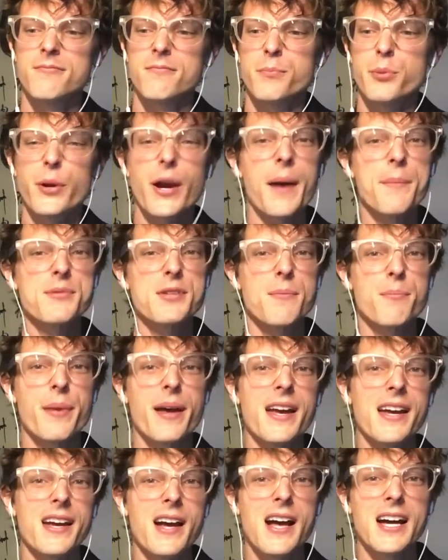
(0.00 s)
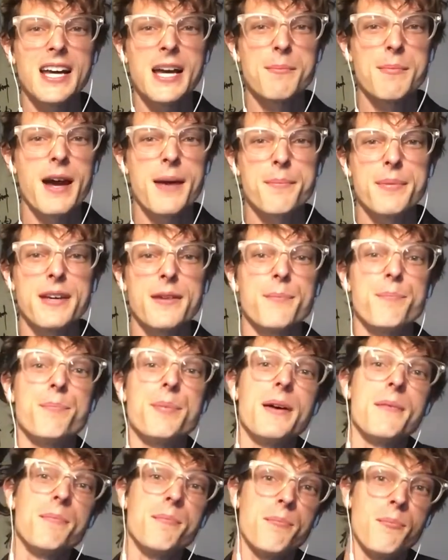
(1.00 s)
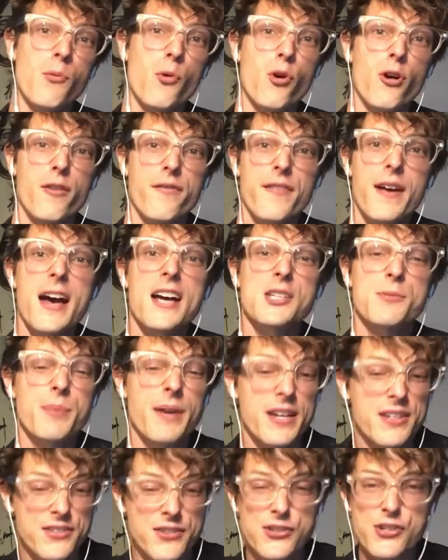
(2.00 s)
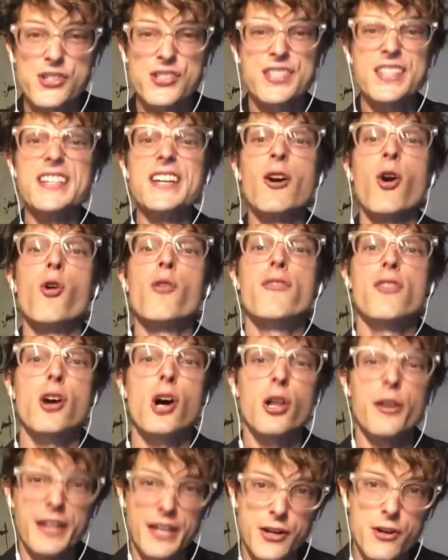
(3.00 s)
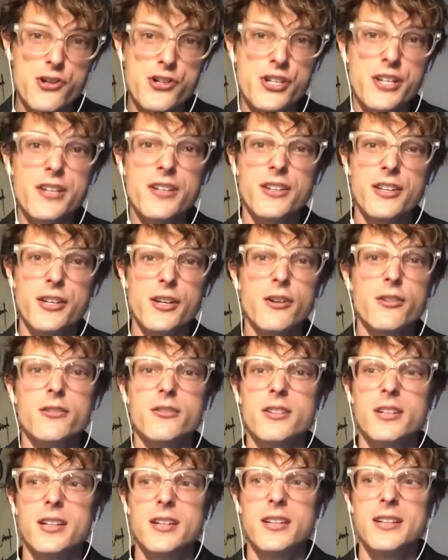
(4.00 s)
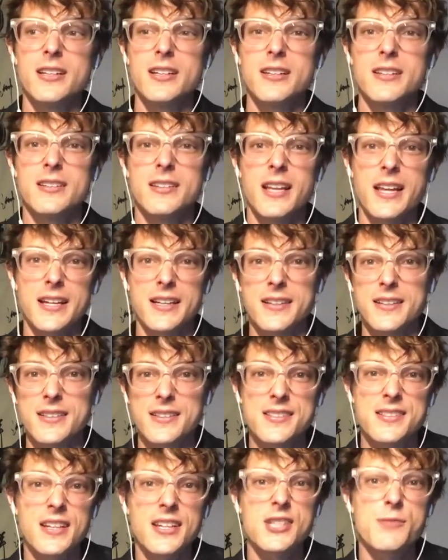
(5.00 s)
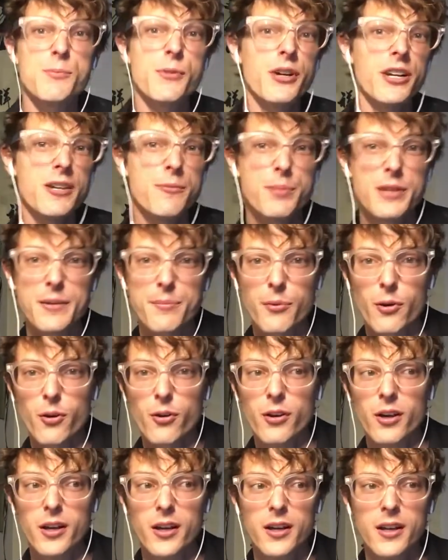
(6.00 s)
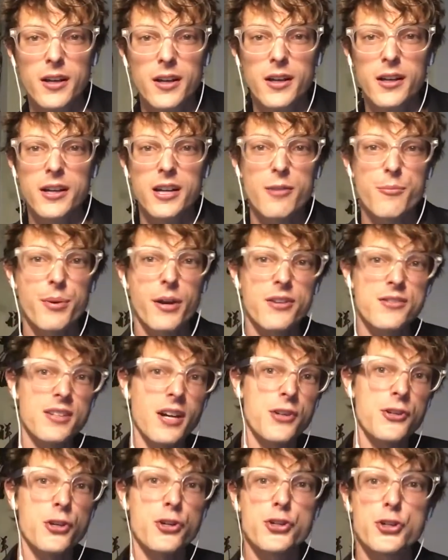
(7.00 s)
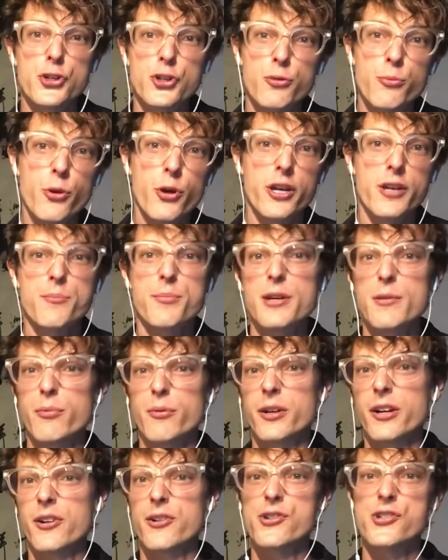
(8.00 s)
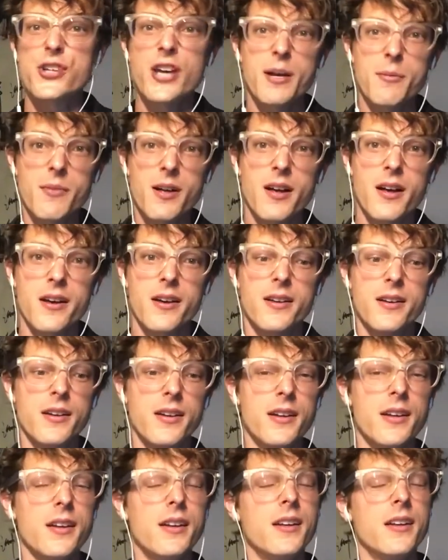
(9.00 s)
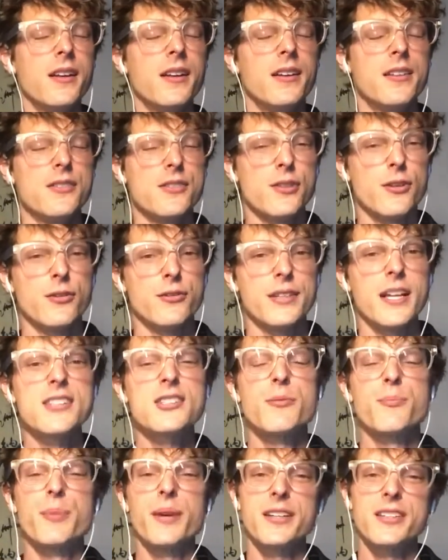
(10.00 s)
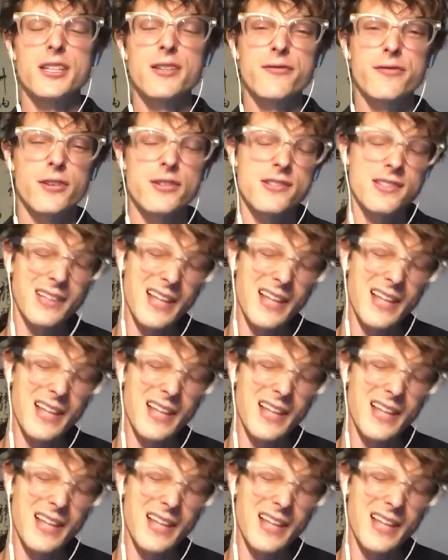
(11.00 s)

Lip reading: Perhaps in Bangkok, it might be a bit more fast-paced than just the overall energy, you know, like 6 million people compared to under 2 million people here in Chiang Mai. So that's a big difference.